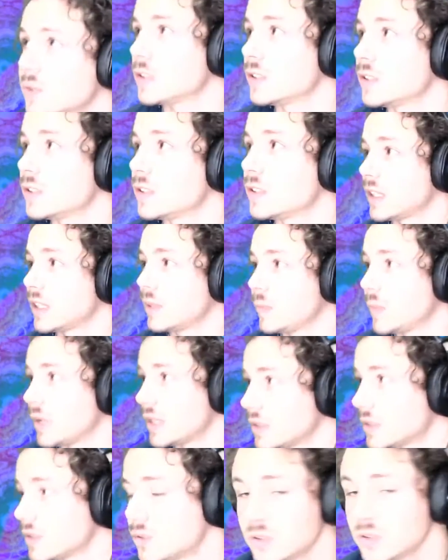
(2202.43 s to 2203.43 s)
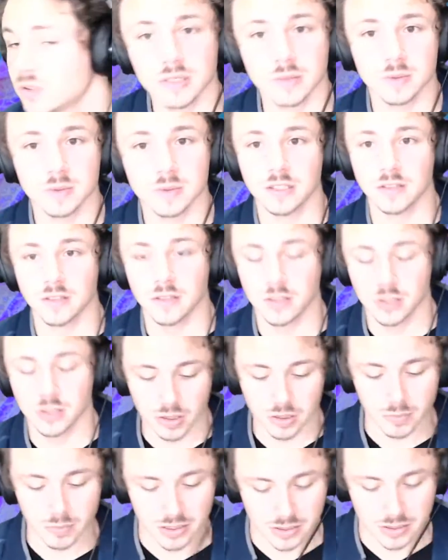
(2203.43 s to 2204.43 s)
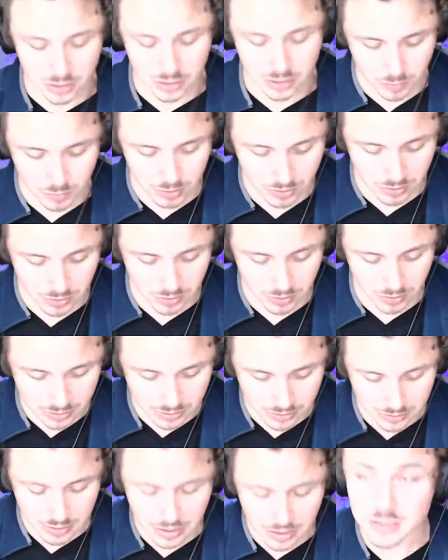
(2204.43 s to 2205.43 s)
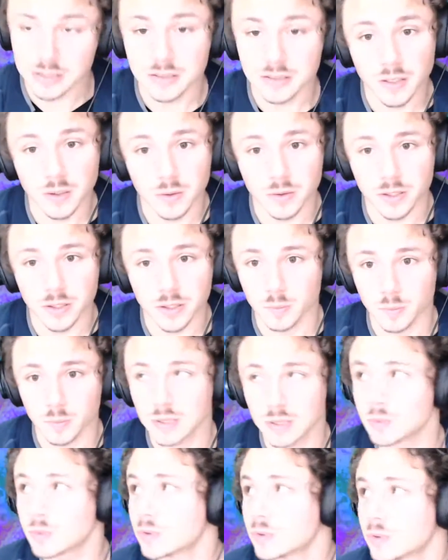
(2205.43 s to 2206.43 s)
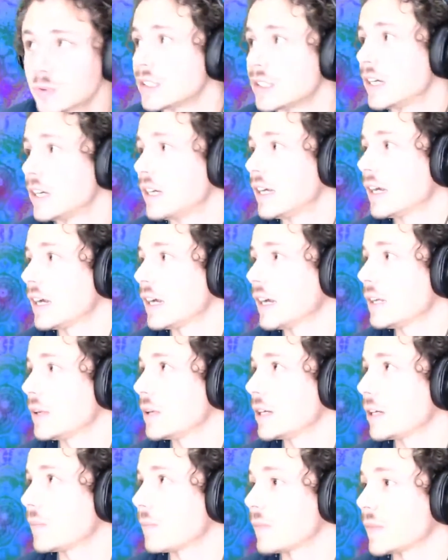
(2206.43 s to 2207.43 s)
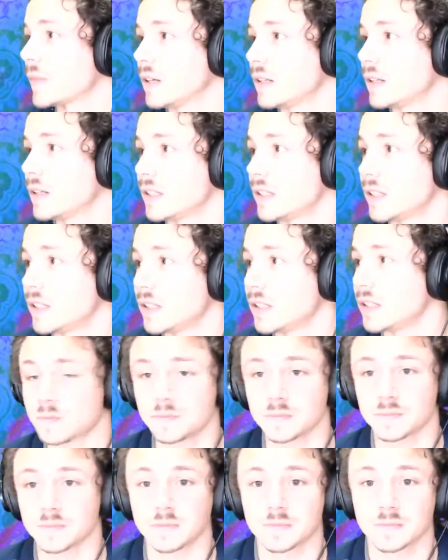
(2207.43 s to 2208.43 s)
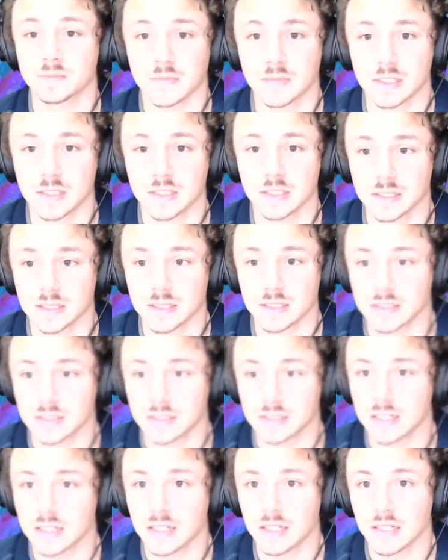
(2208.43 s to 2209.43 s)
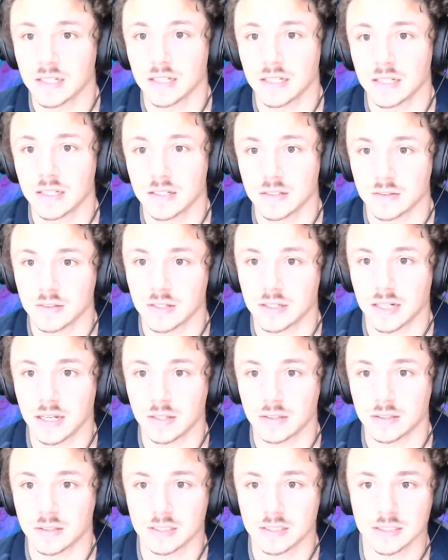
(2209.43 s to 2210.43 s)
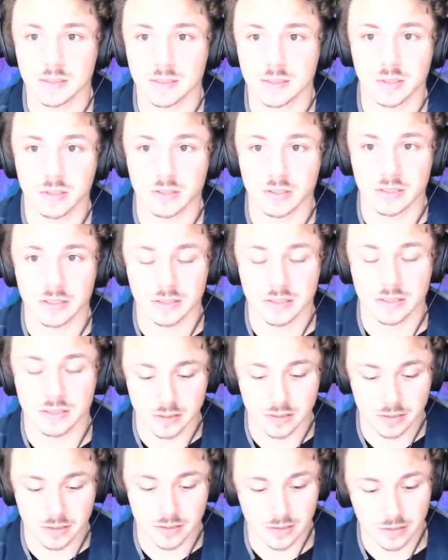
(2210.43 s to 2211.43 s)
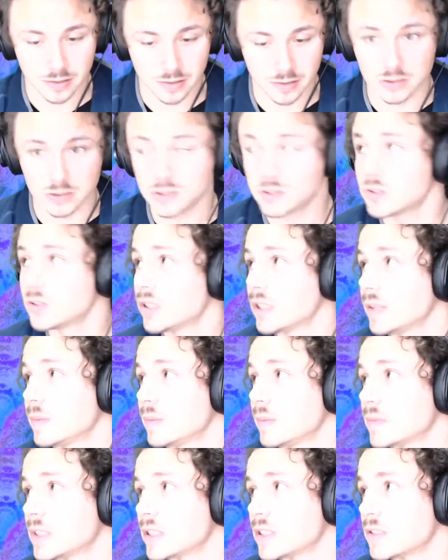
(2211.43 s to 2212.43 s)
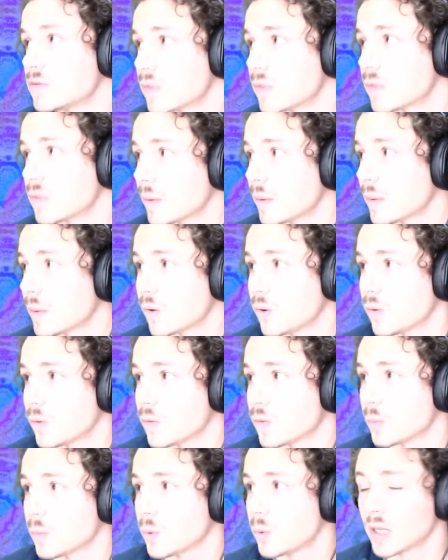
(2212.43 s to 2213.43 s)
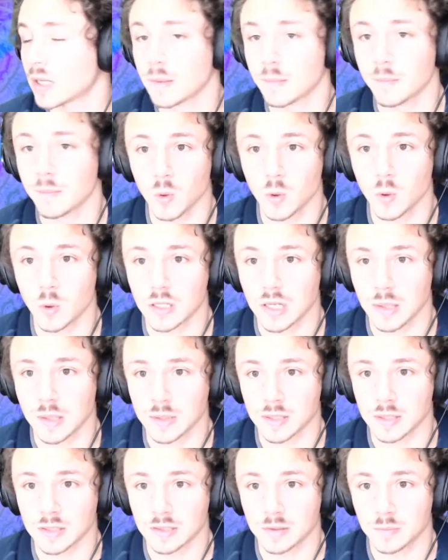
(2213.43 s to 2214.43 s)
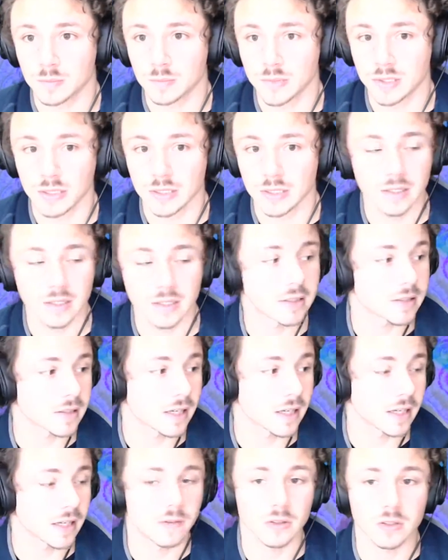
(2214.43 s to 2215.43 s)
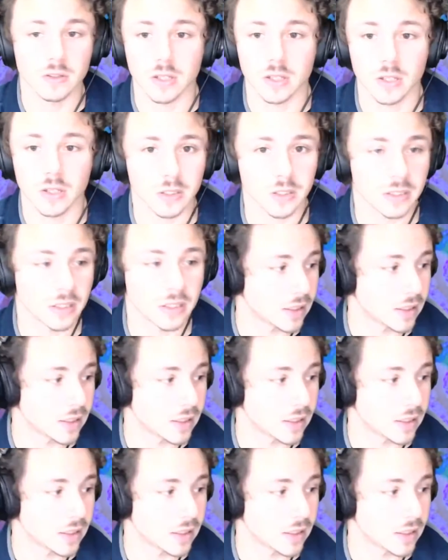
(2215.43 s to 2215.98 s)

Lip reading: to create the best streams and share the best experiences. That's the goal here, people. Anyway, I'm going to go, because right now this experience of the stream is right about over. We got more coming, but it's kind of a long,